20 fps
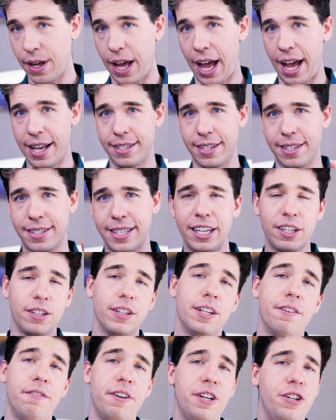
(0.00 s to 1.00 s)
as a
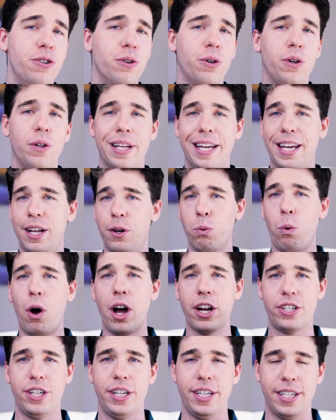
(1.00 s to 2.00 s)
single individual in
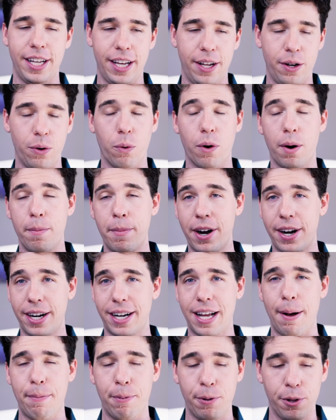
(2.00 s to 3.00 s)
Washington or a
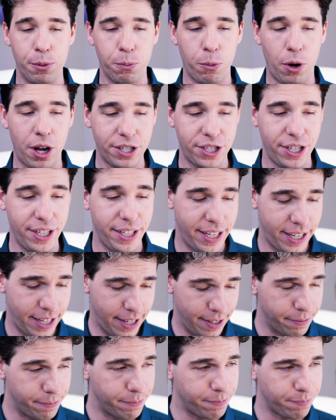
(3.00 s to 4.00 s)
married couple in
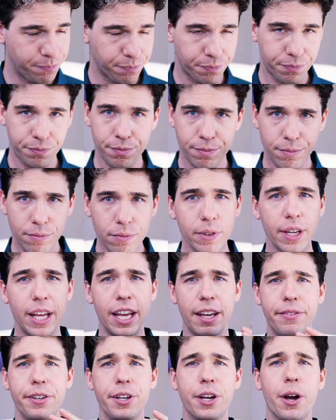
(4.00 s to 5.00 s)
Washington,
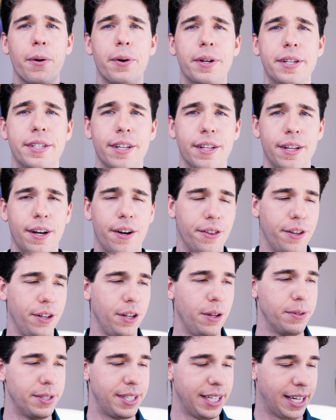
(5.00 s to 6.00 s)
if you go on the
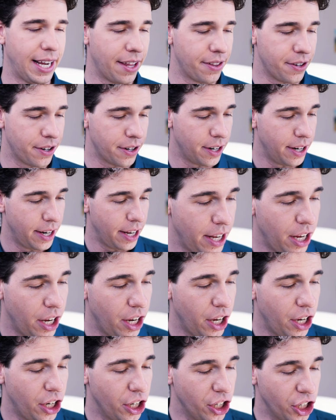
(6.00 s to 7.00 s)
loans together,
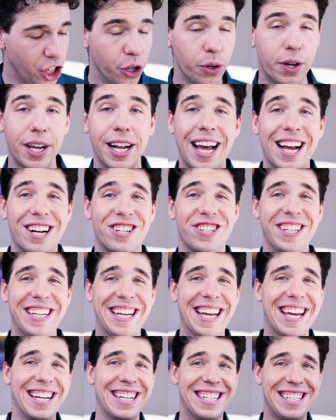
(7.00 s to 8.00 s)
you can actually
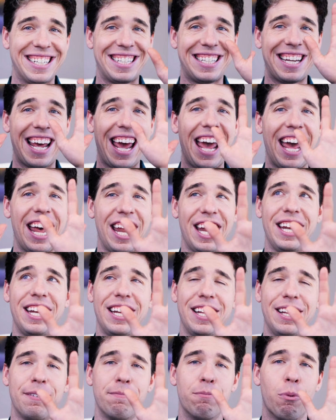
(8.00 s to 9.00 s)
get
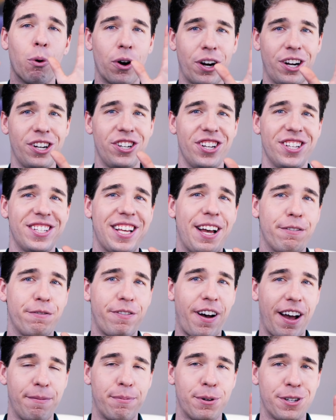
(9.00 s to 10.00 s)
10 mortgages at
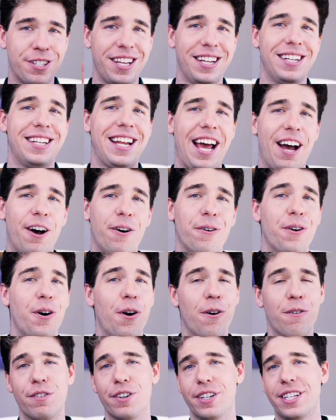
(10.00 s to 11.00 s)
5% down
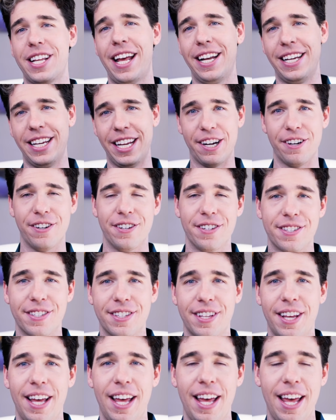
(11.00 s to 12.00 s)
over 10
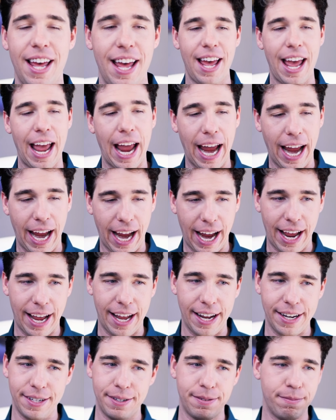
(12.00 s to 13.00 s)
years.
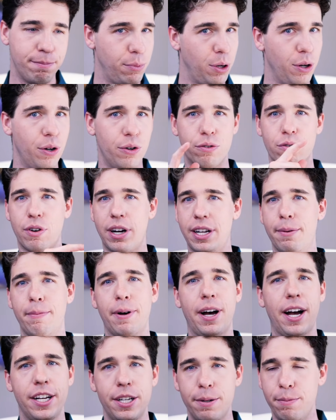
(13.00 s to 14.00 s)
And move, rent it
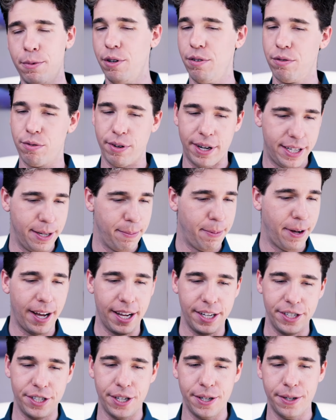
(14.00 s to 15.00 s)
behind you, move, rent it
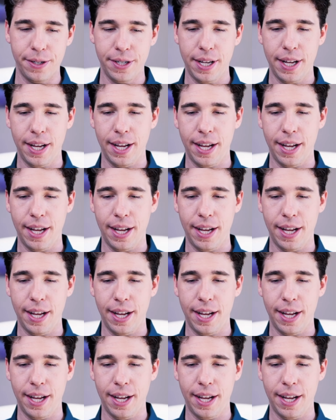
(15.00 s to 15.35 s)
behind you.